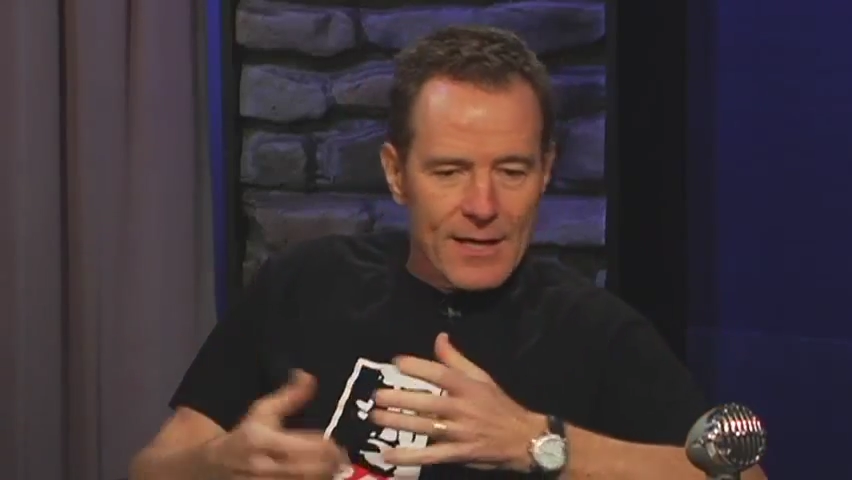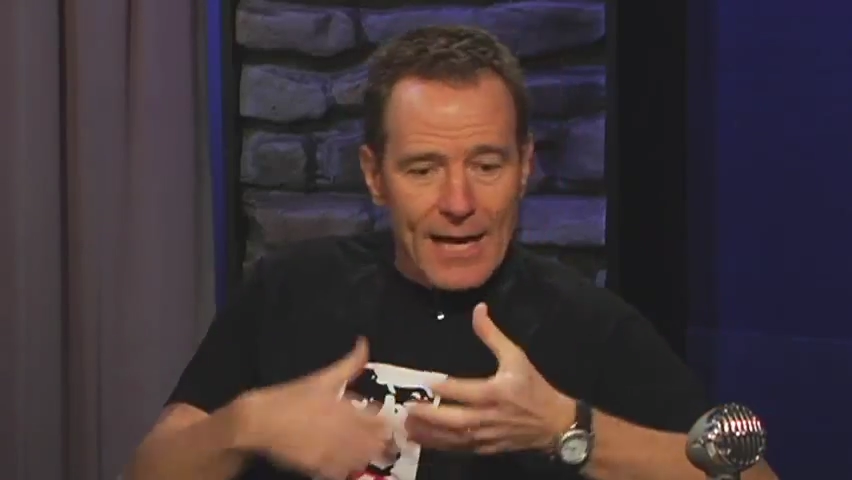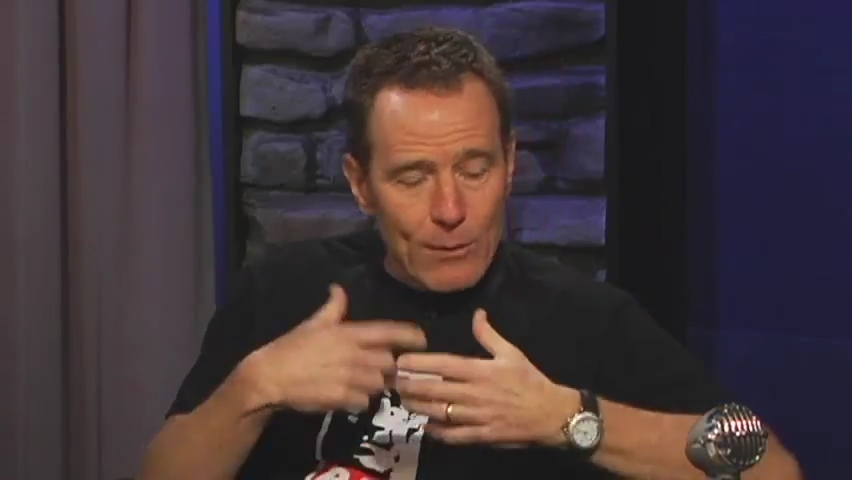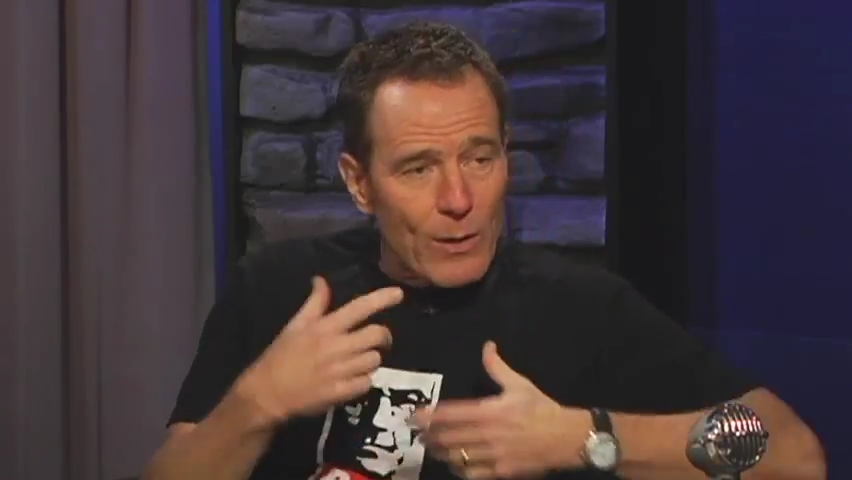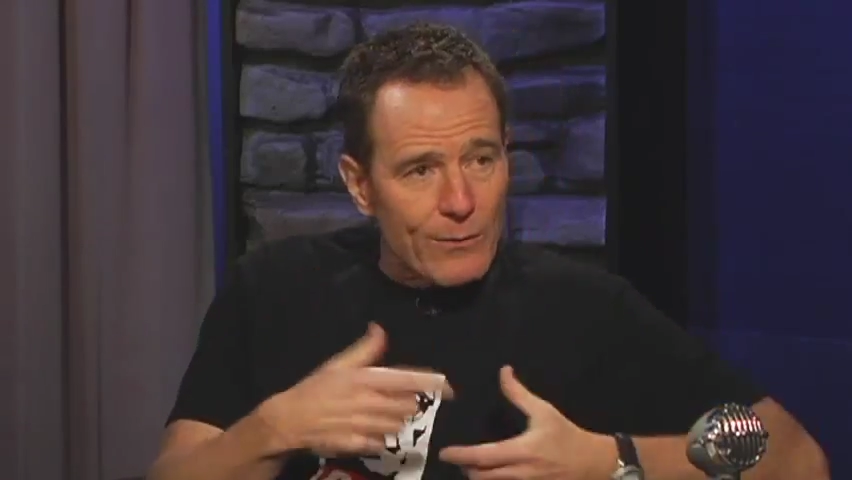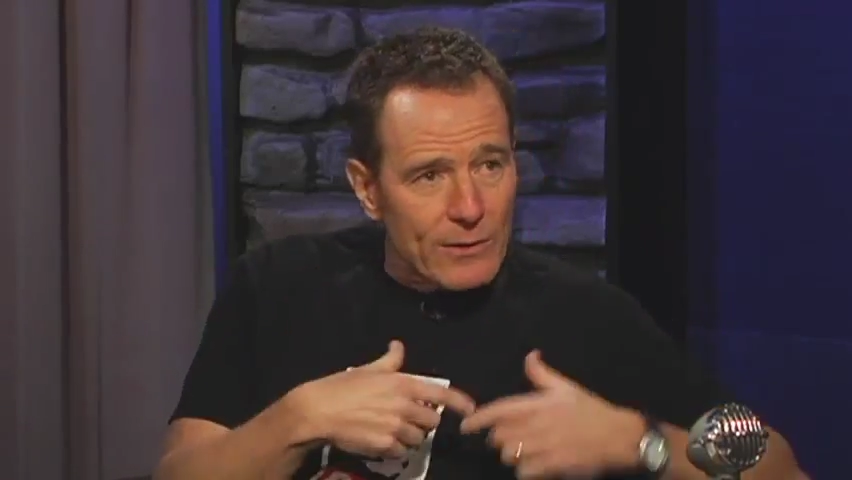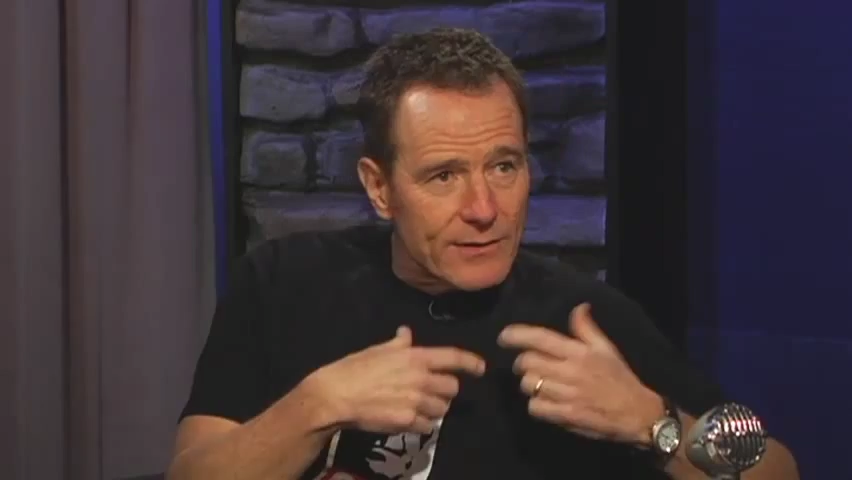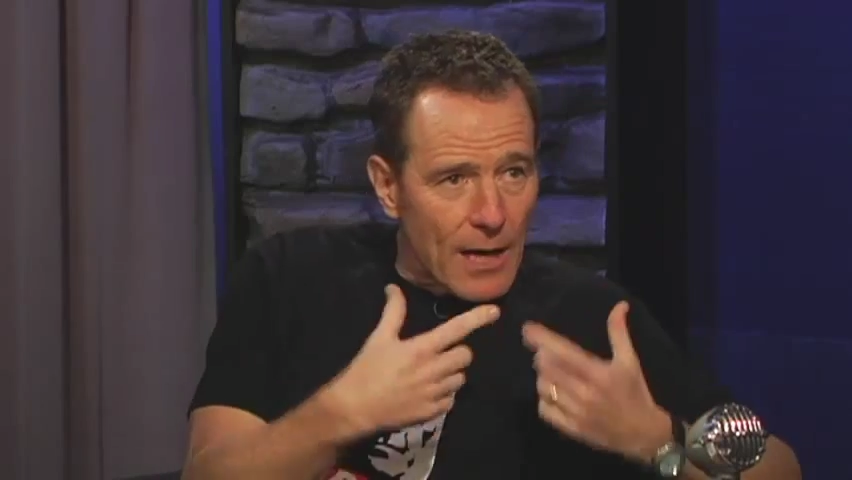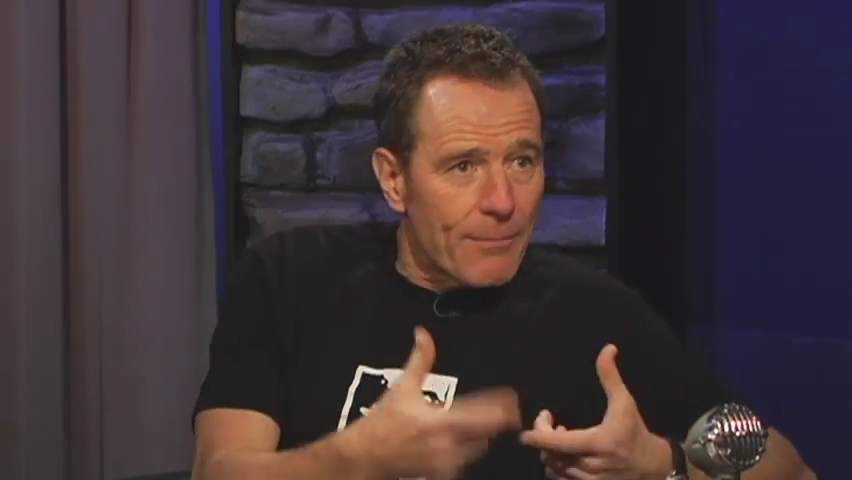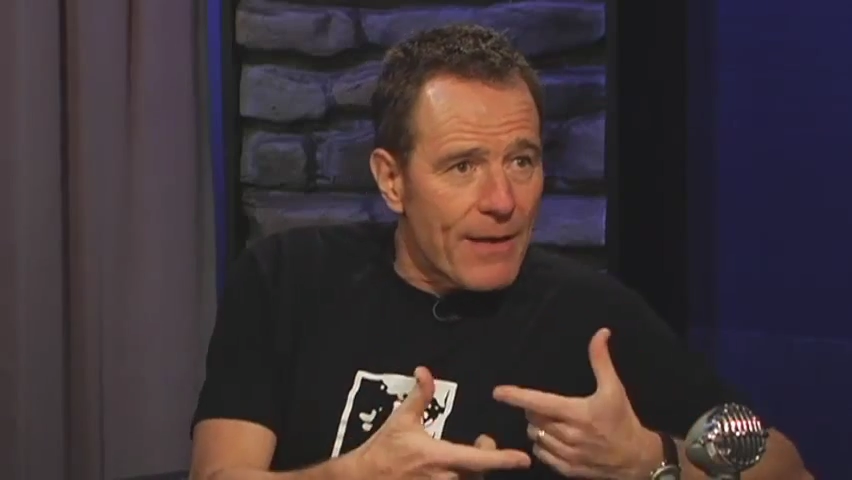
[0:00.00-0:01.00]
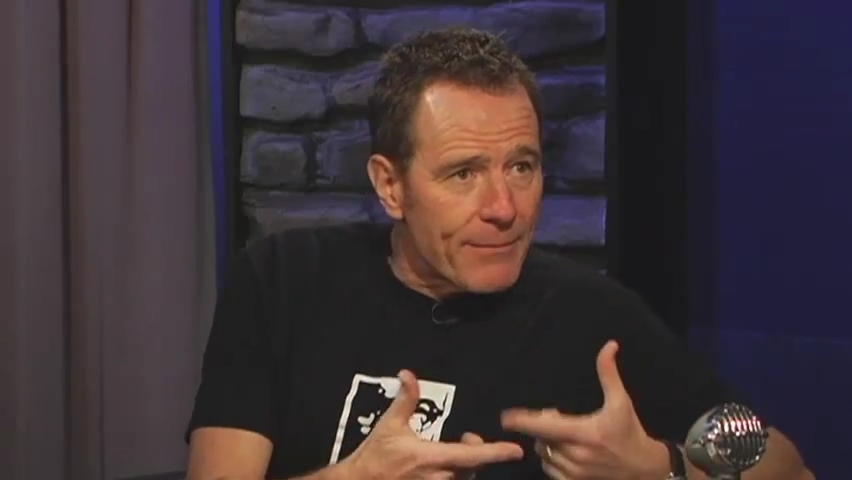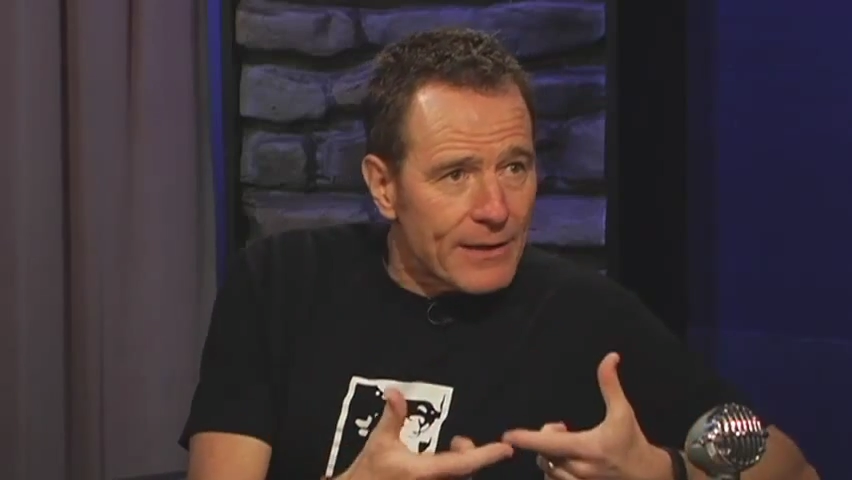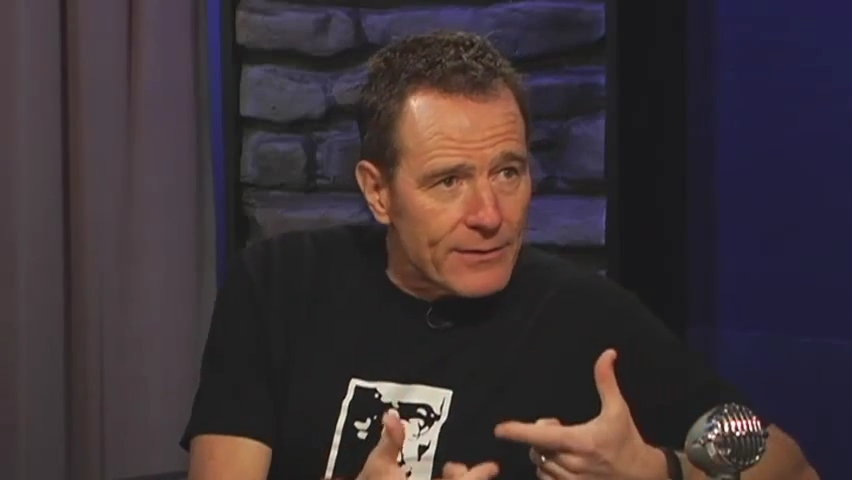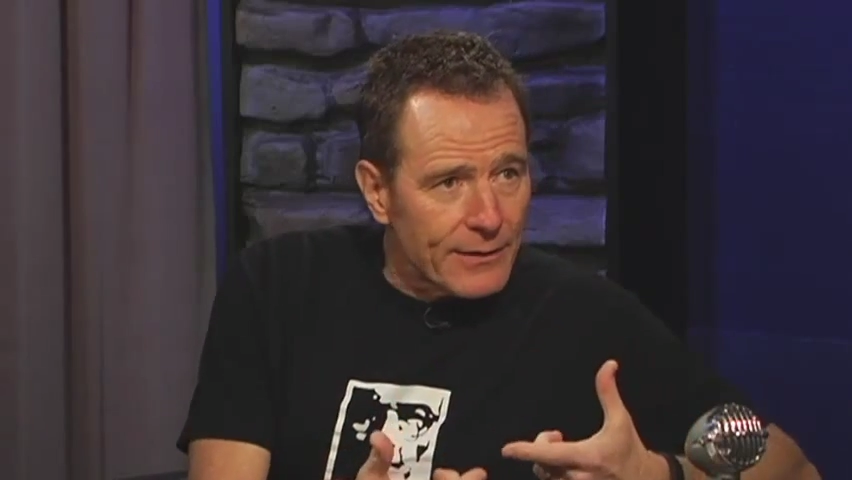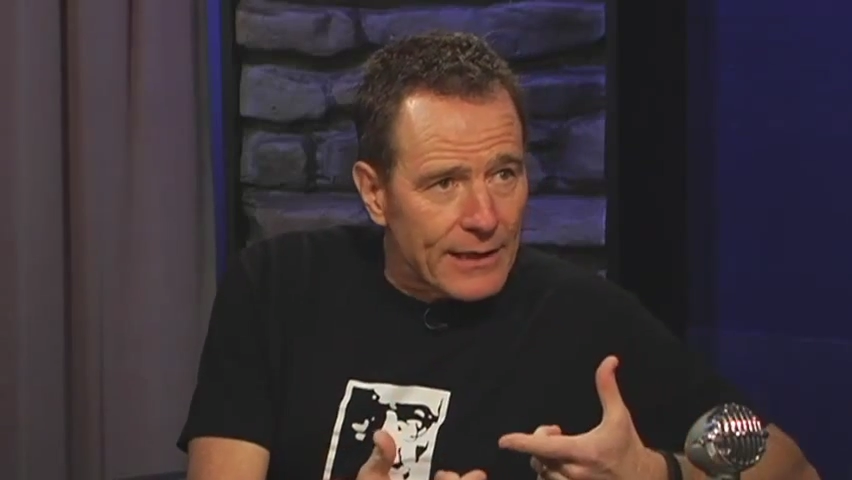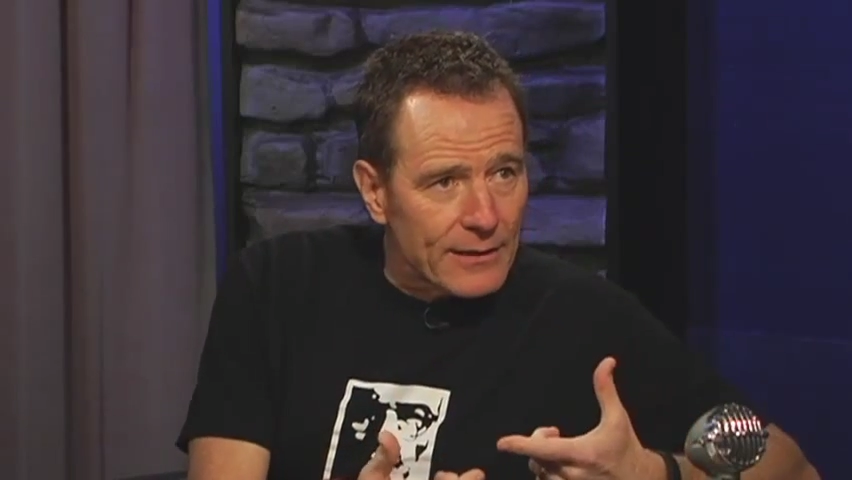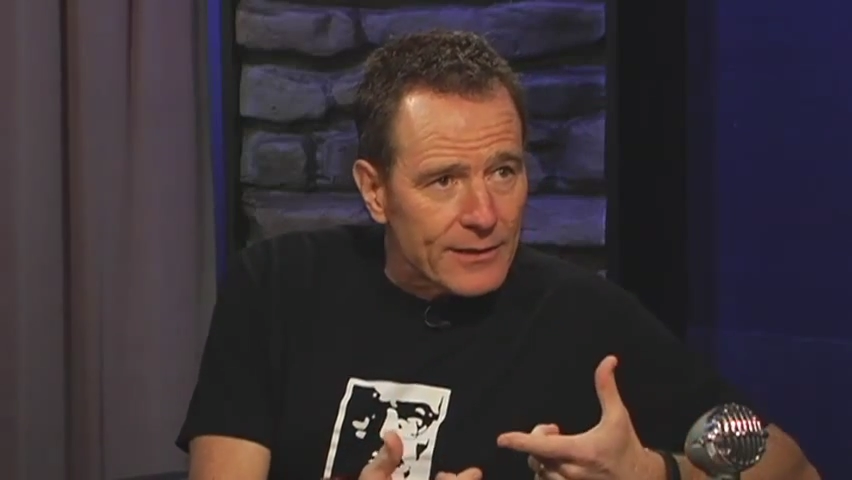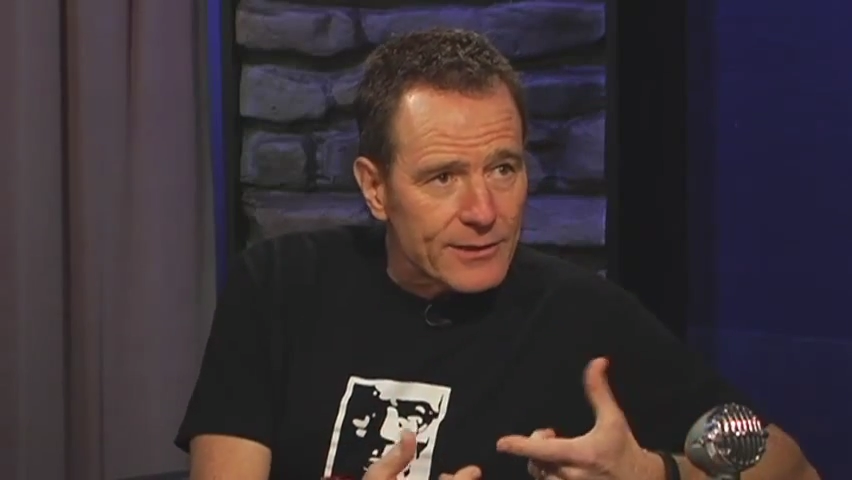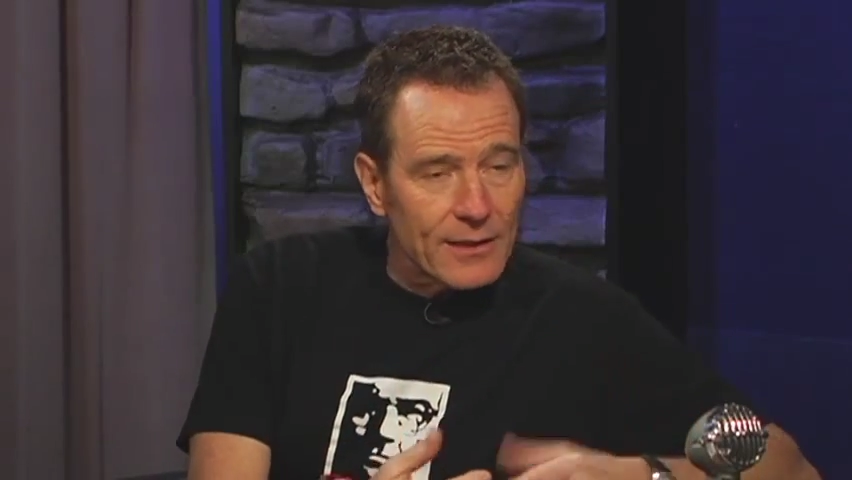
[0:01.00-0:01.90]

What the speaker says: and we would dub them into English.